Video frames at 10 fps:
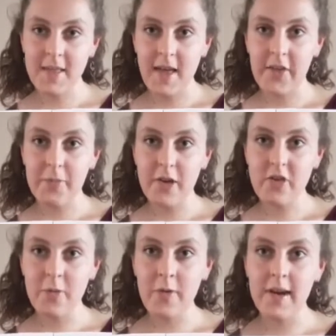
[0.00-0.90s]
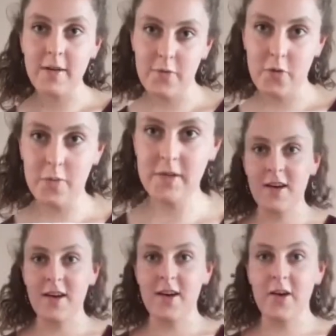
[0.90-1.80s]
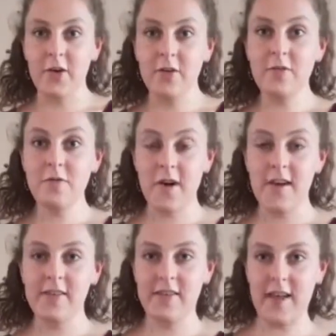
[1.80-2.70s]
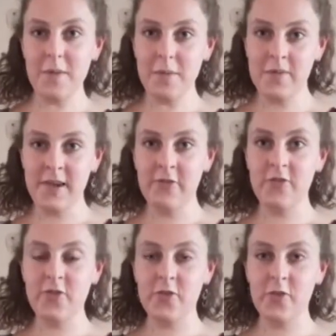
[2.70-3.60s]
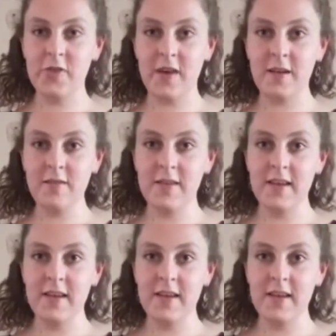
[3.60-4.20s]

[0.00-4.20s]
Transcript: That's much more informal. A good first step to introduce yourself